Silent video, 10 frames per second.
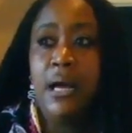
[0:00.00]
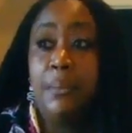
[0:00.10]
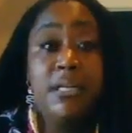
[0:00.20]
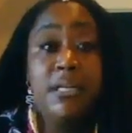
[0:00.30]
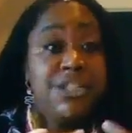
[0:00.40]

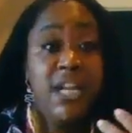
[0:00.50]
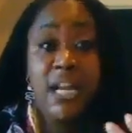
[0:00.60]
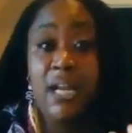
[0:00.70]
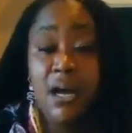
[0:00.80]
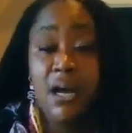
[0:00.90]

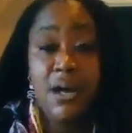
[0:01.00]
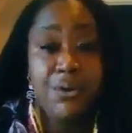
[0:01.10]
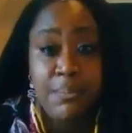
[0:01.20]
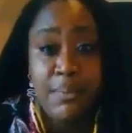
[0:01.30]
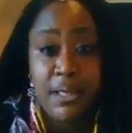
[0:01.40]
initiating other
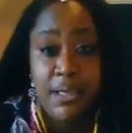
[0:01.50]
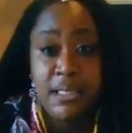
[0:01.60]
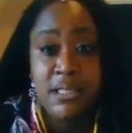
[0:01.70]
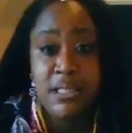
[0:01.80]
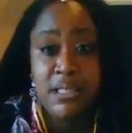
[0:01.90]
women
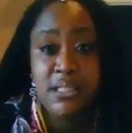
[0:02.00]
into this